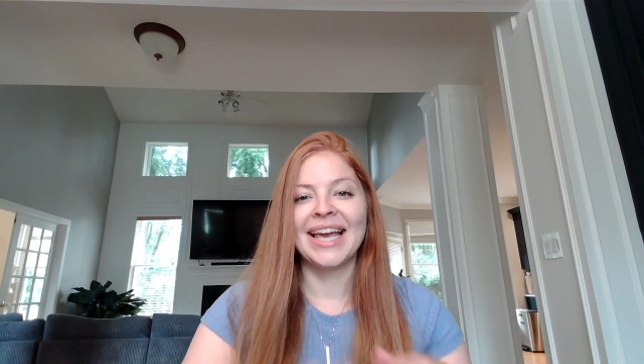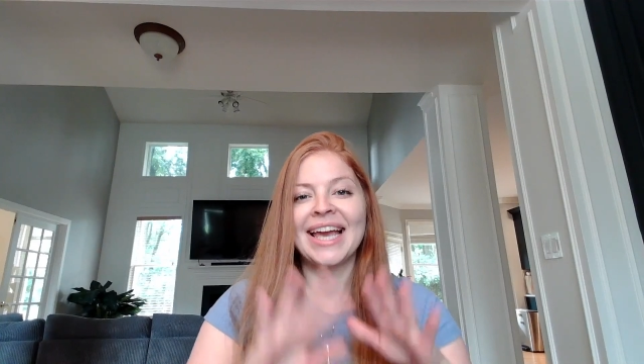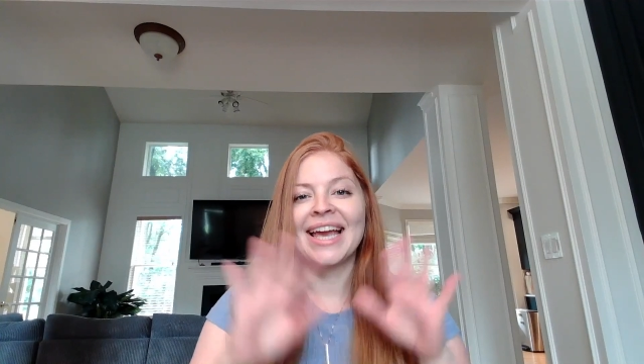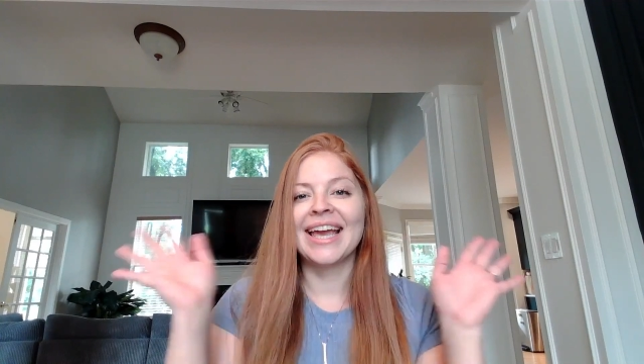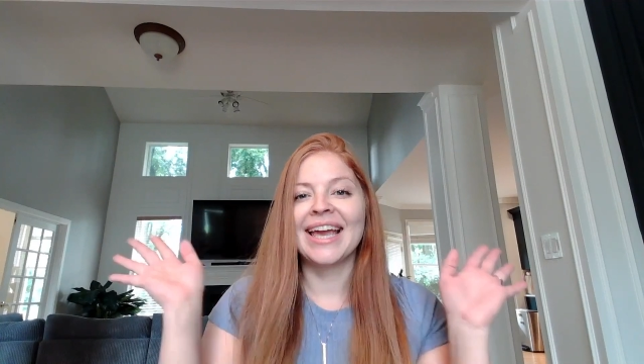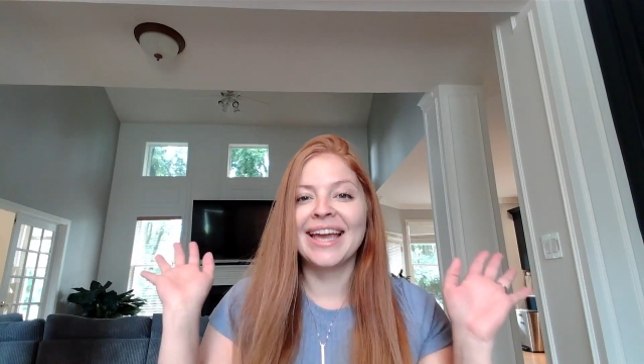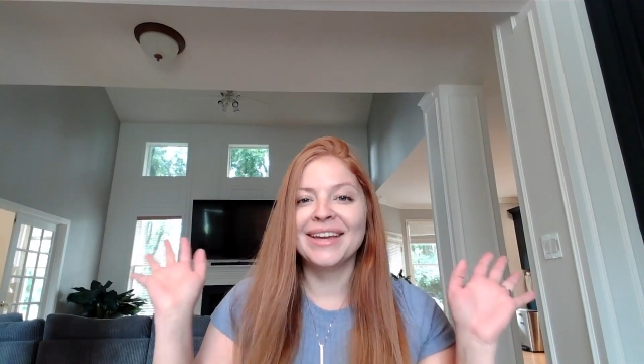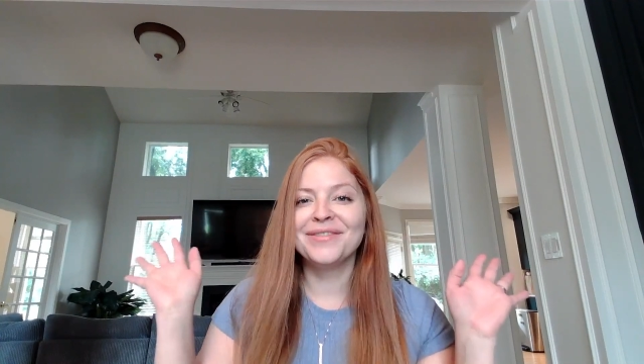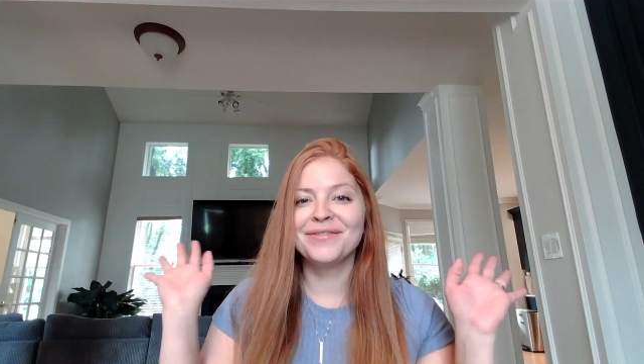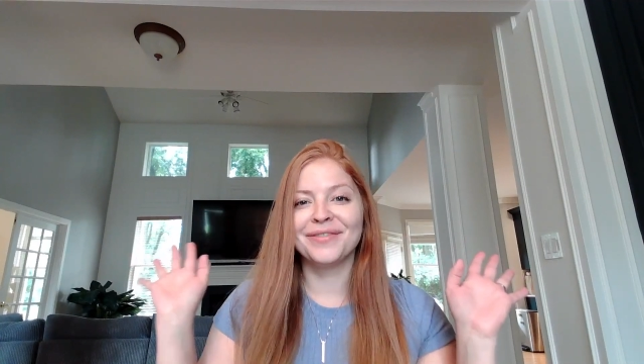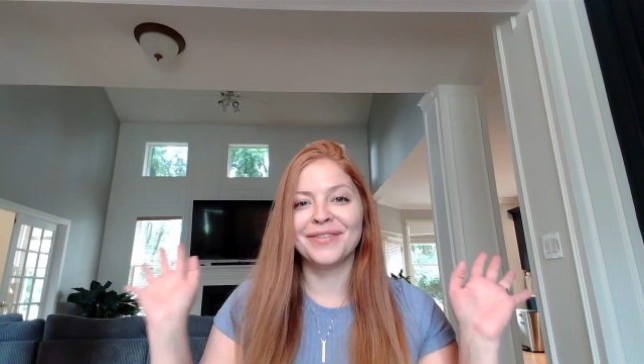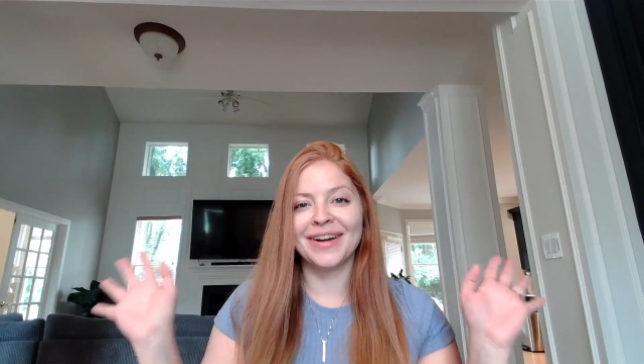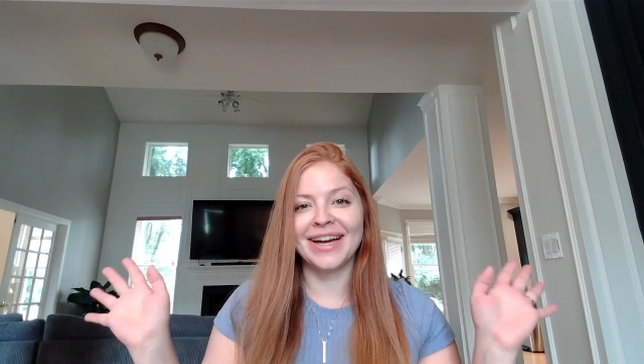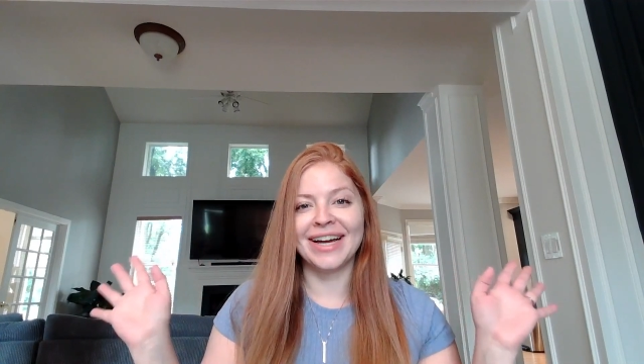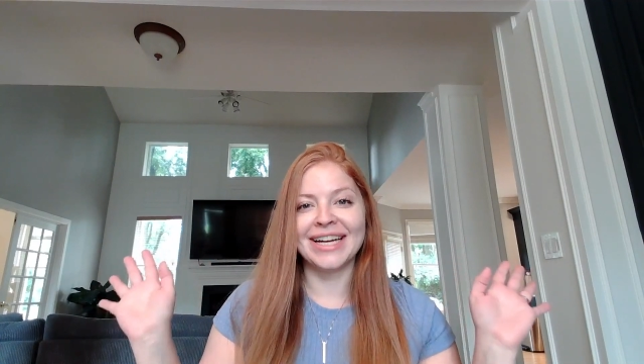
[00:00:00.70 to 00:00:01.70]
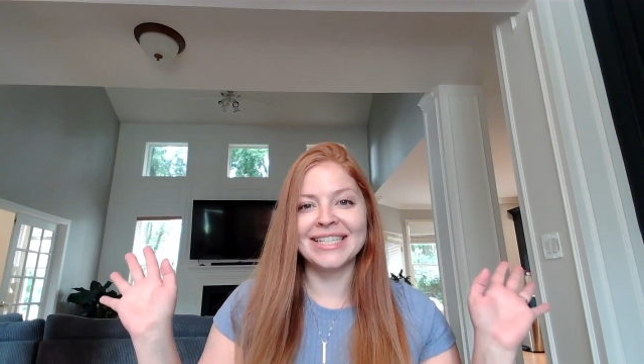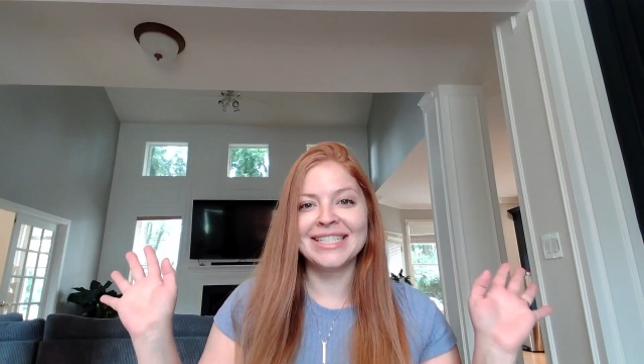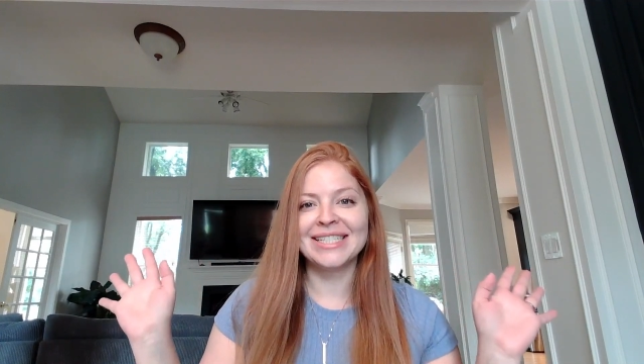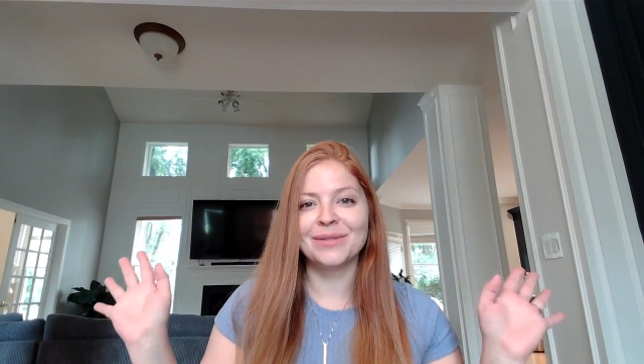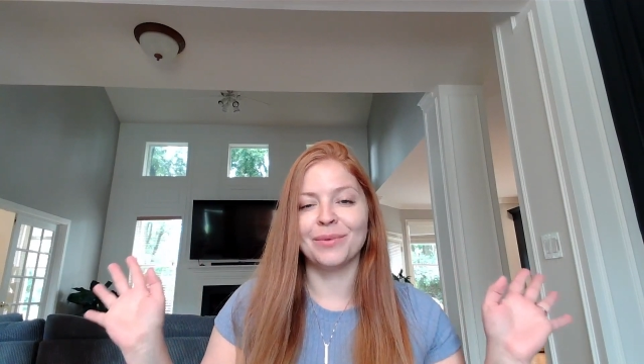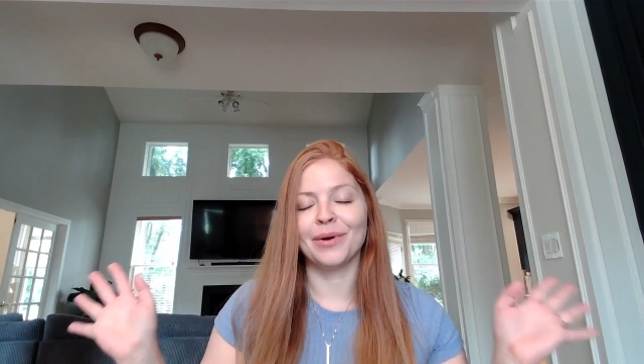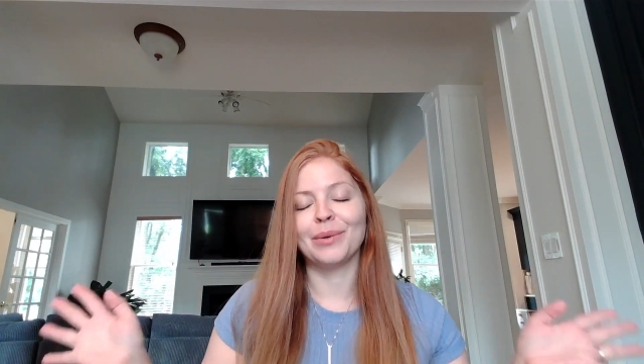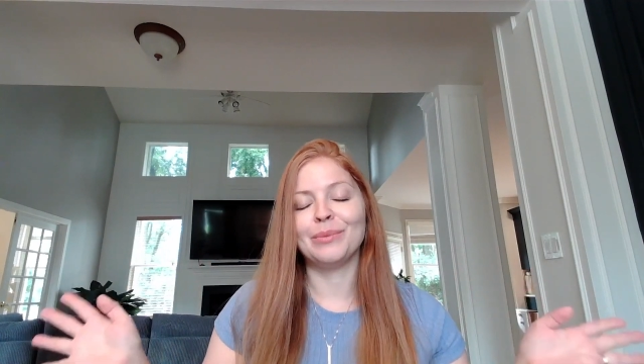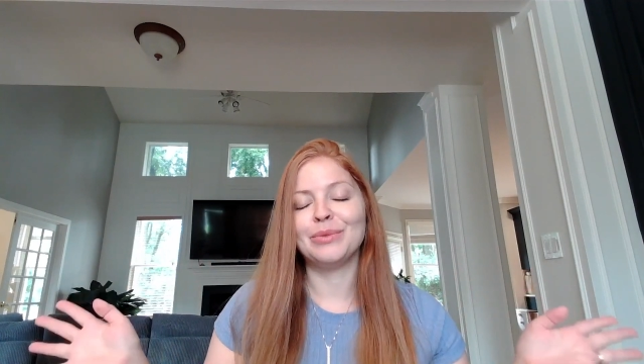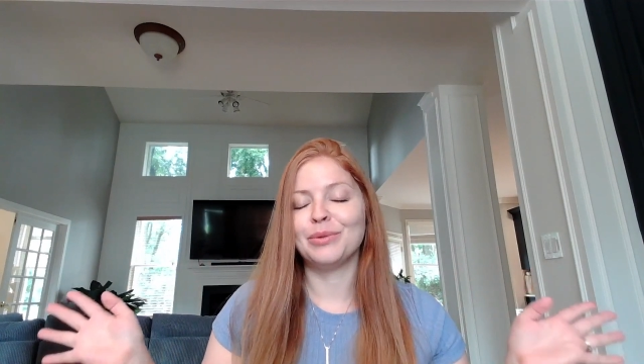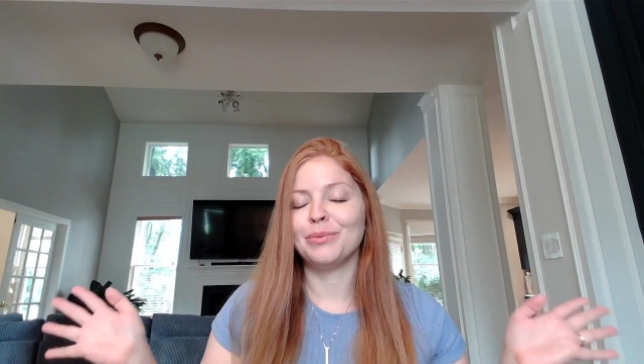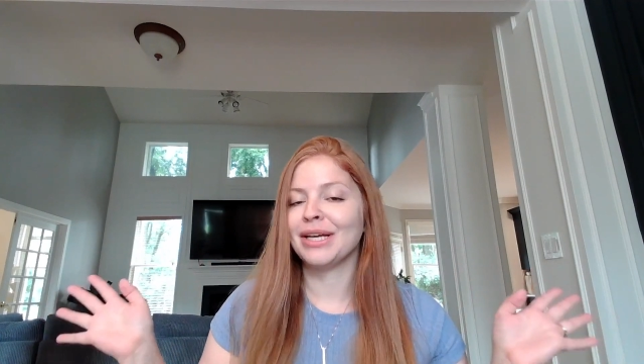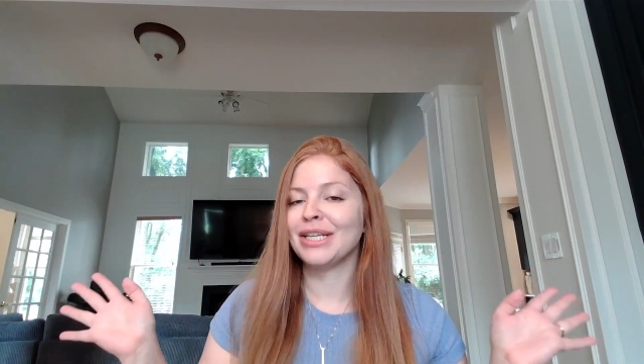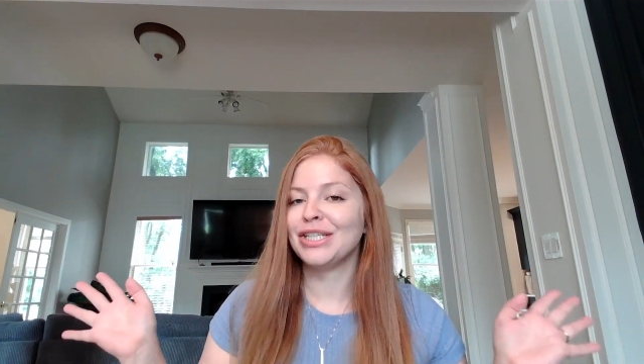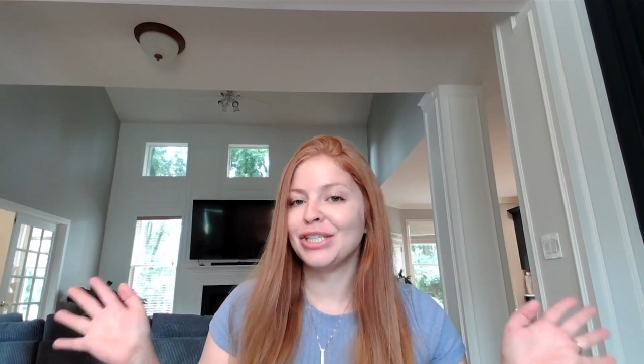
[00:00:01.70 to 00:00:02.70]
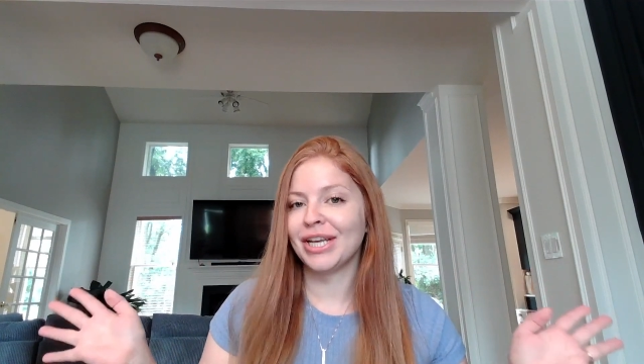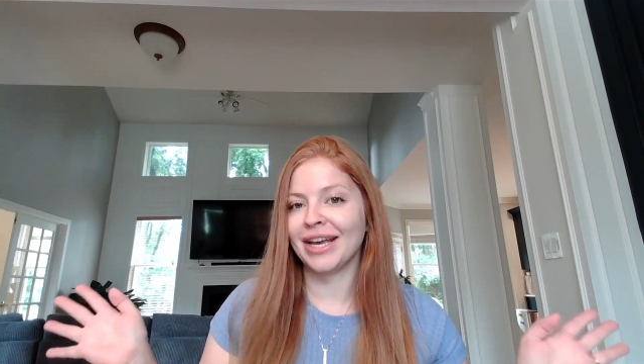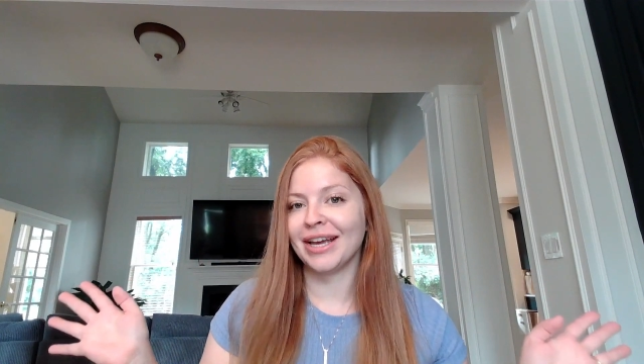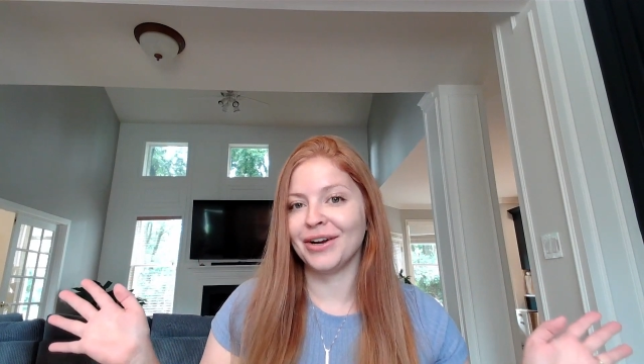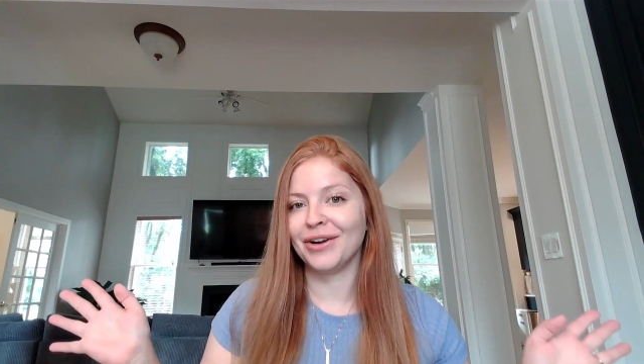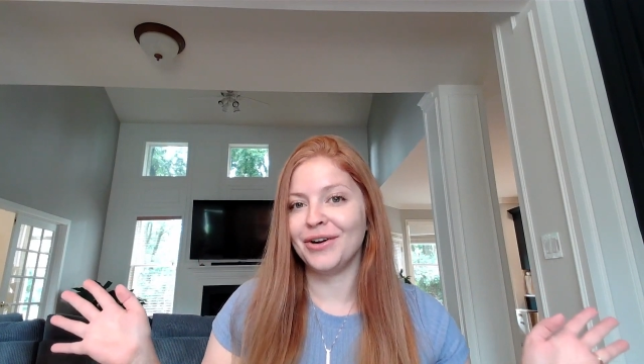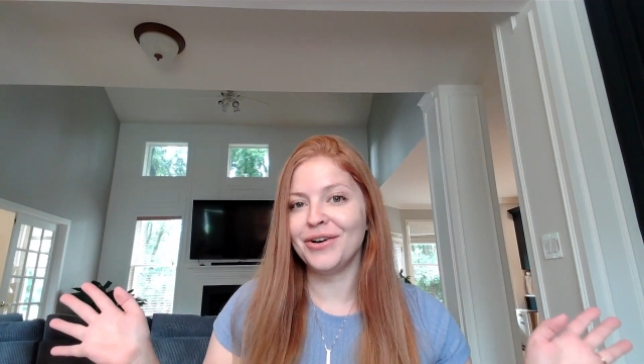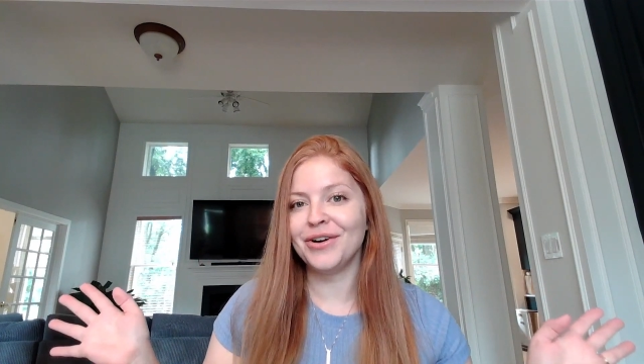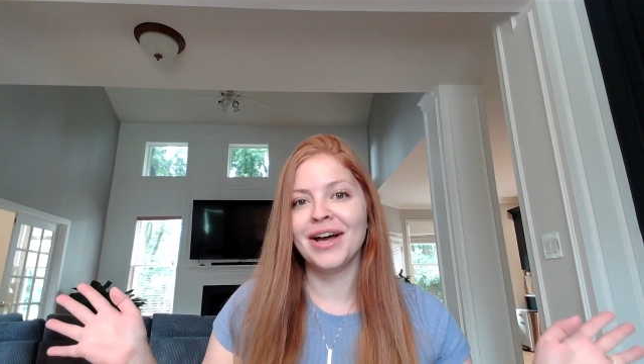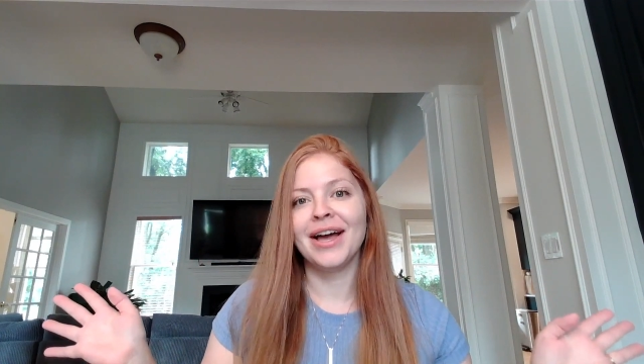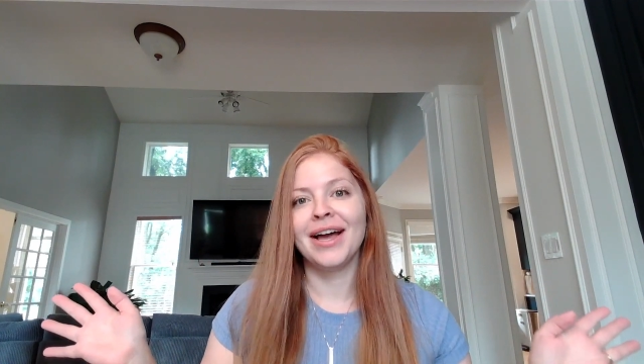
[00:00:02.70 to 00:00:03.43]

Hey friends, welcome to my channel.